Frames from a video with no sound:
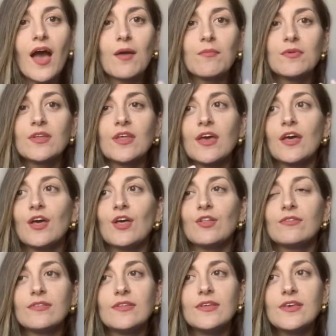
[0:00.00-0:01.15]
I mean,
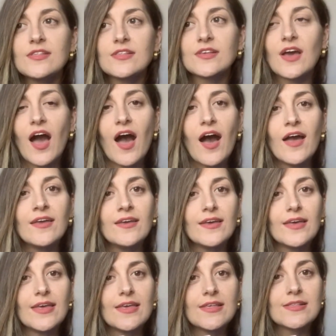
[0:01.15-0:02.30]
this guy
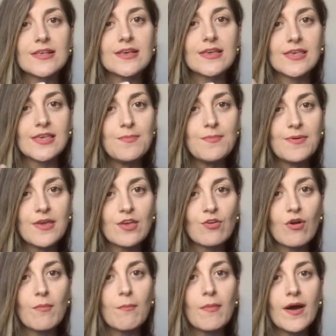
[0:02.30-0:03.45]
is keeping
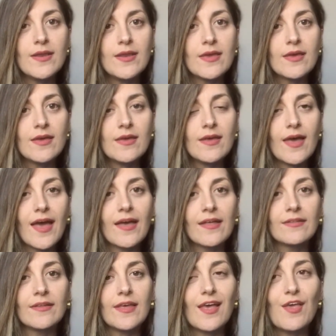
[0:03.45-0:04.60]
your money,
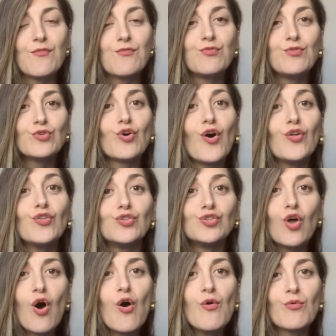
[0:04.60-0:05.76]
and if you don't
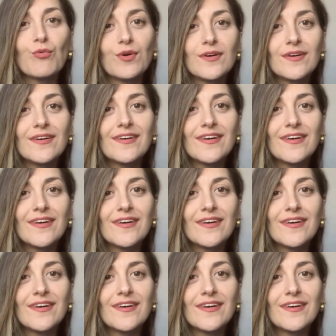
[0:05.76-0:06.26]
know